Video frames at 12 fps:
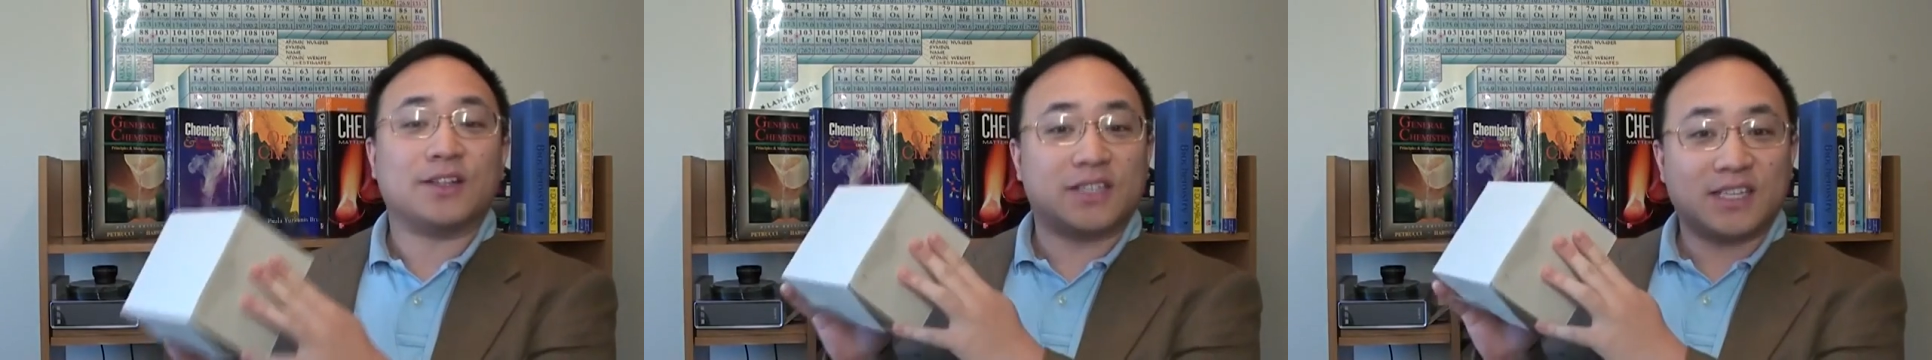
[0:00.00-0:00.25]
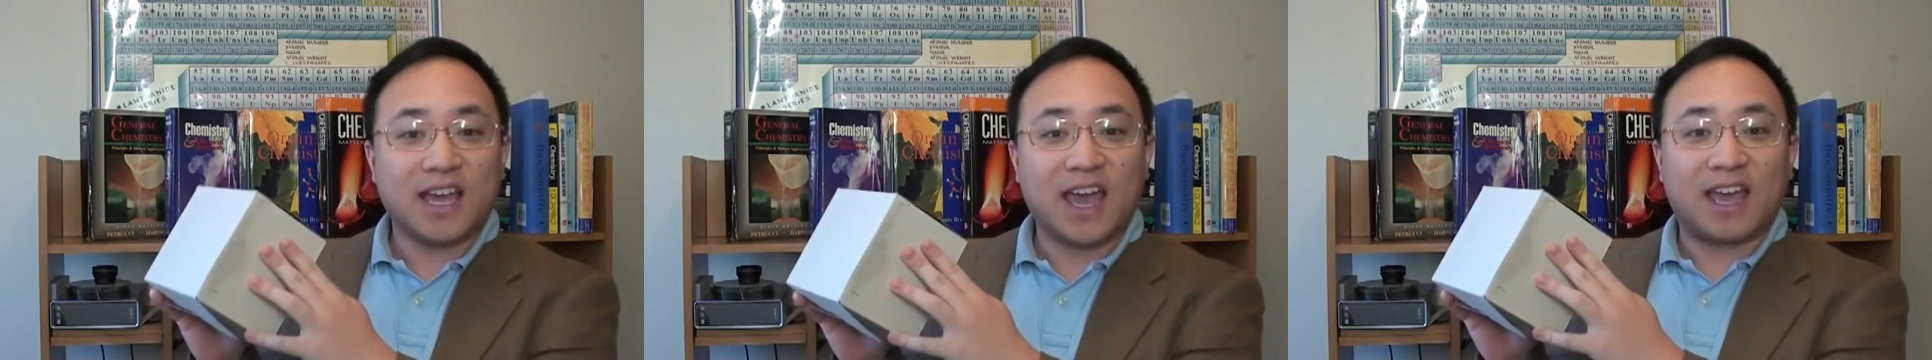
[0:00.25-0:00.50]

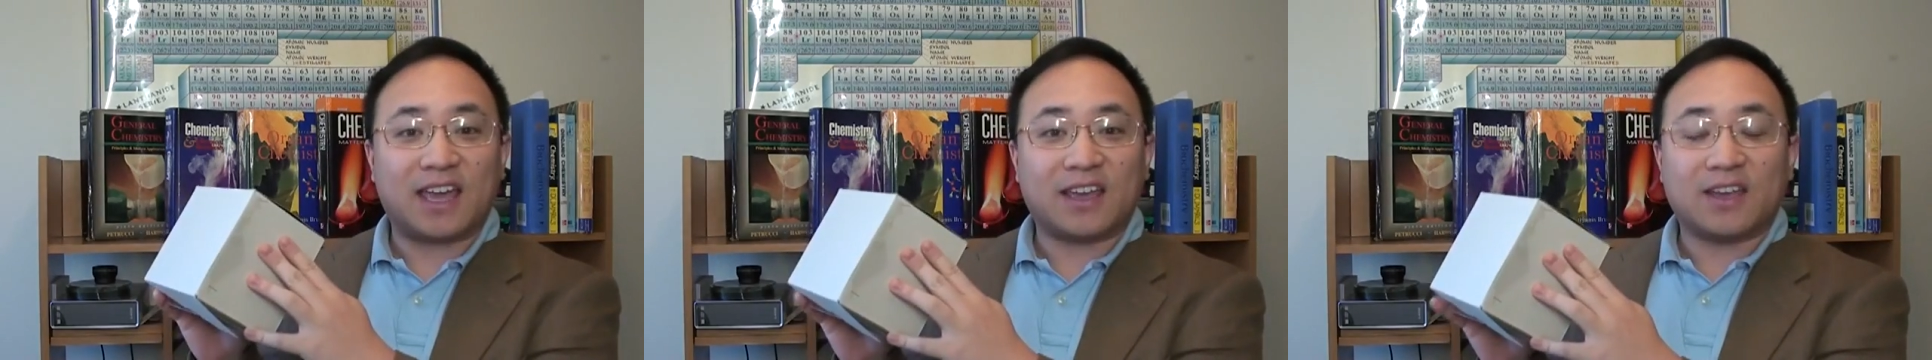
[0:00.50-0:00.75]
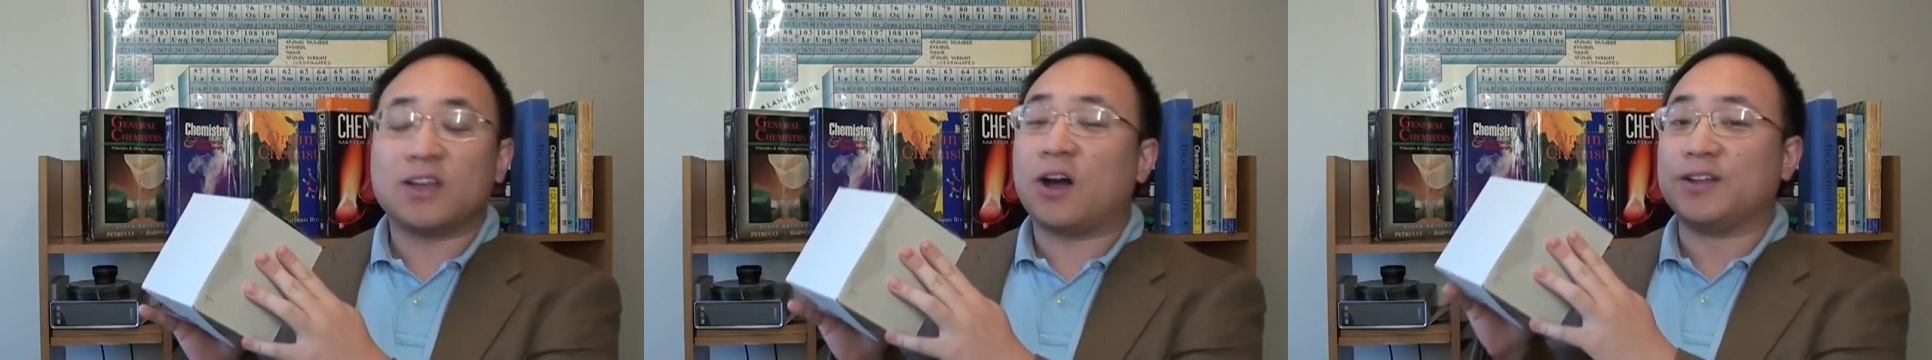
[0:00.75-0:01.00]
today
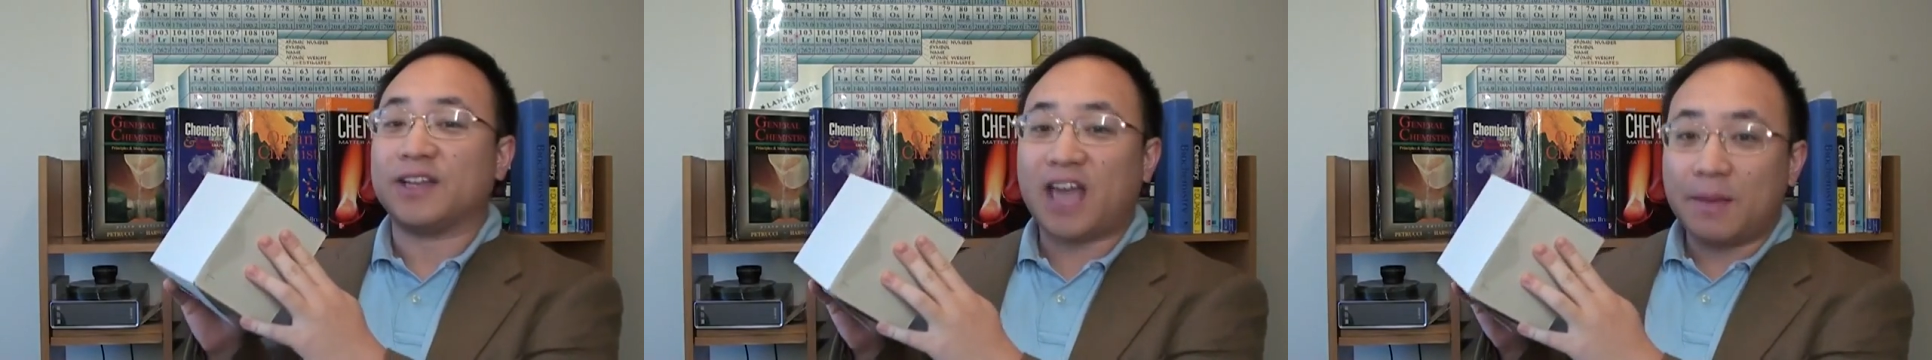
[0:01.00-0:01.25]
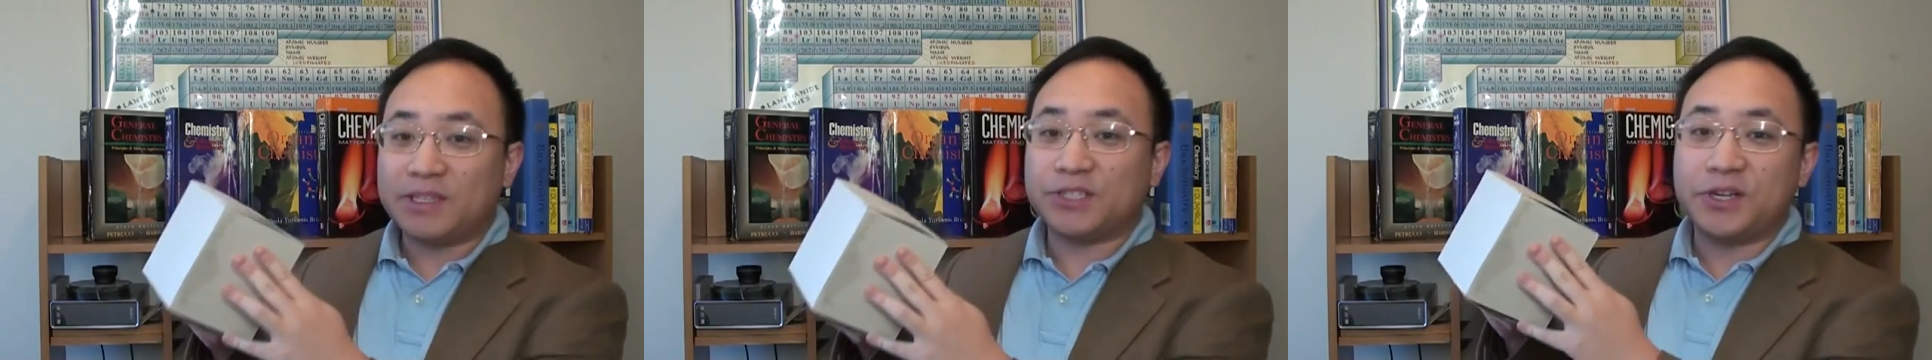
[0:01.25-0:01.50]
on the
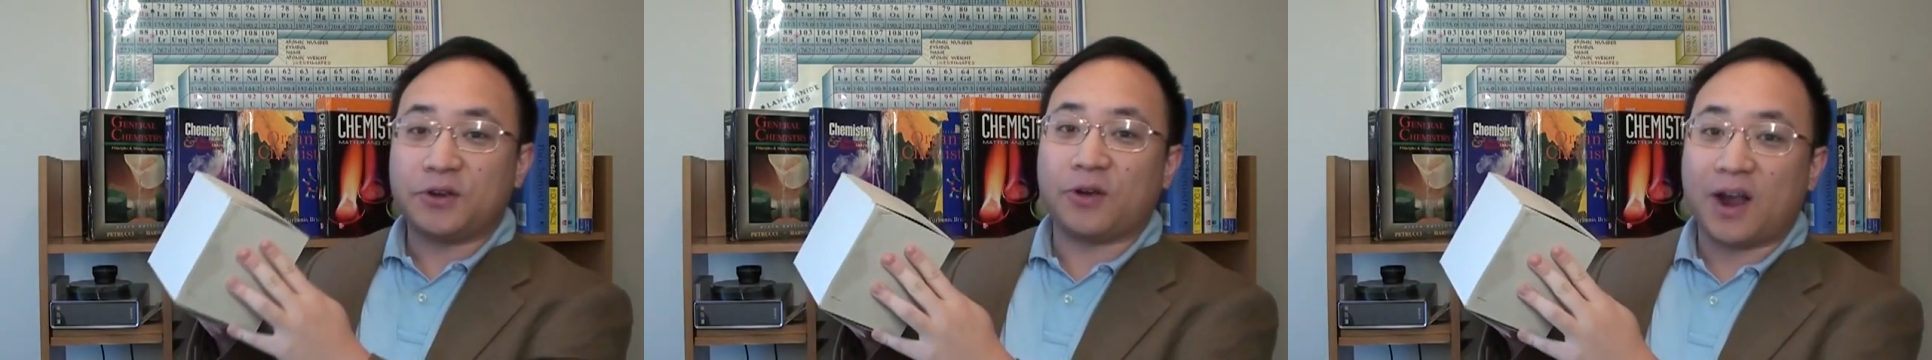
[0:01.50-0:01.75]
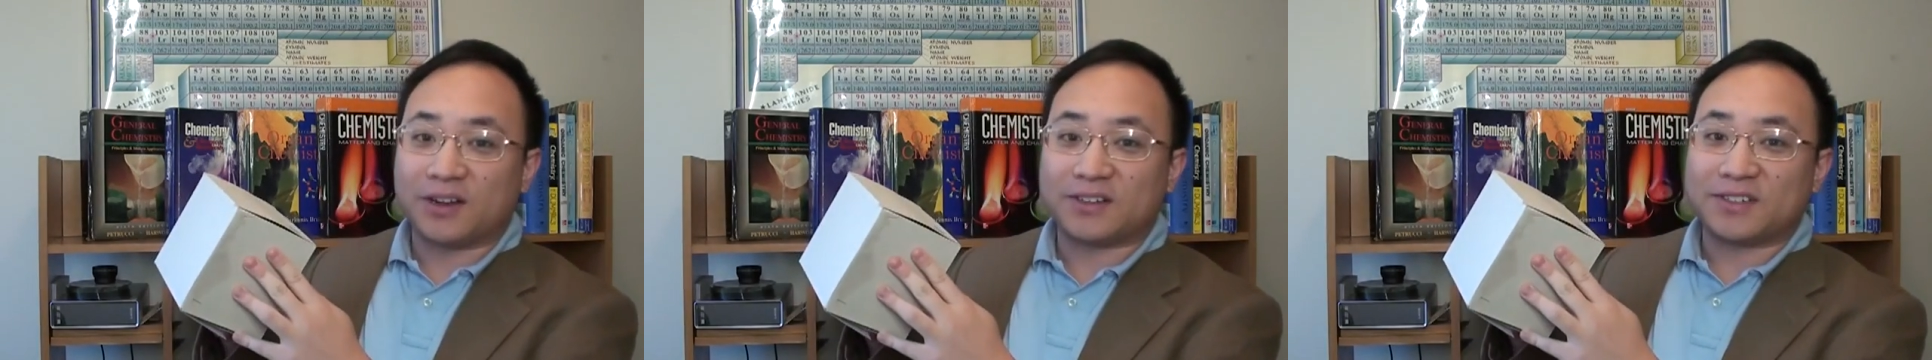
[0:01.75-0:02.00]
Chemistry
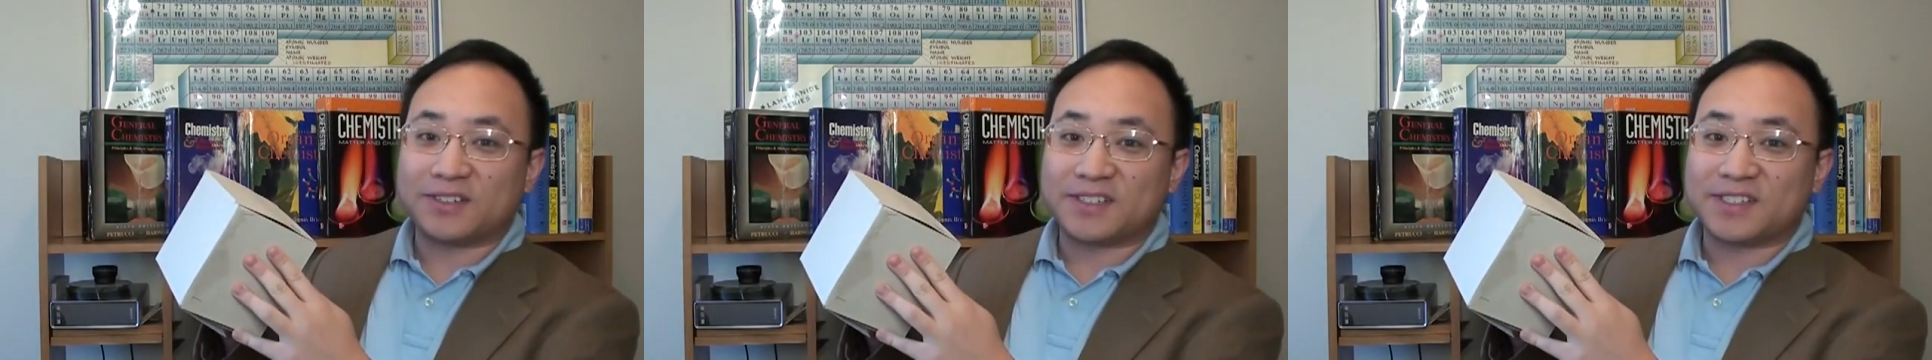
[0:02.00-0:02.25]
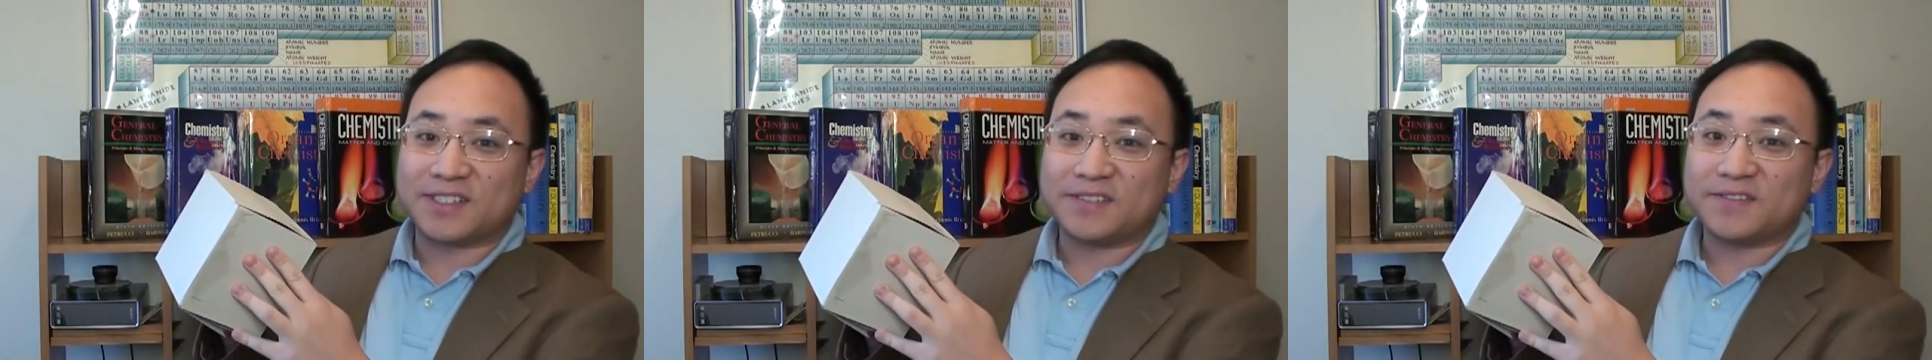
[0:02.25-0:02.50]

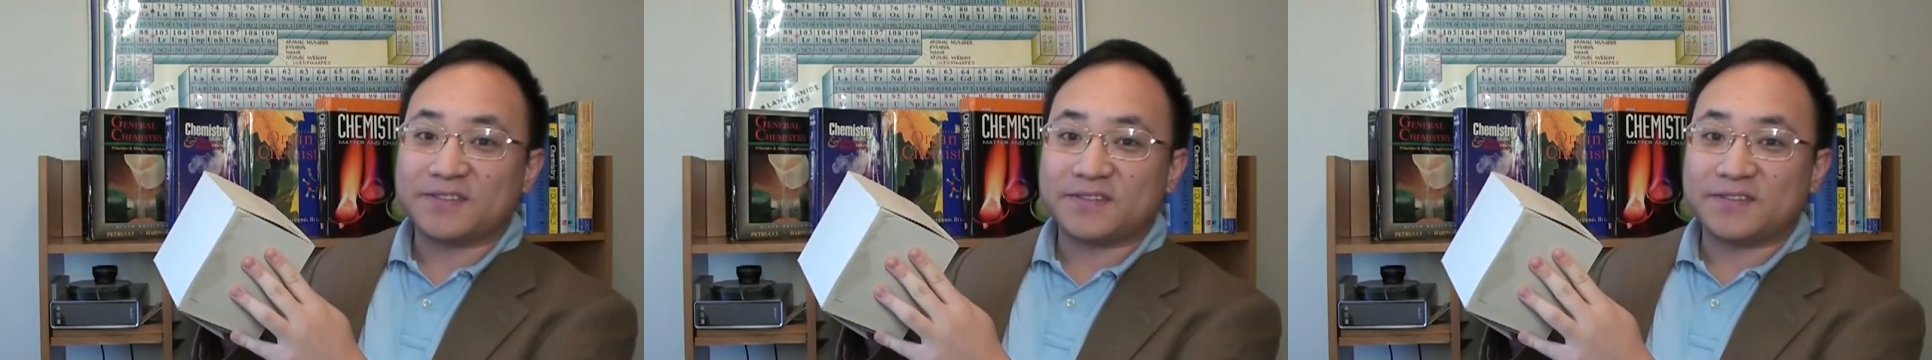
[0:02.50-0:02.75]
Chronicles.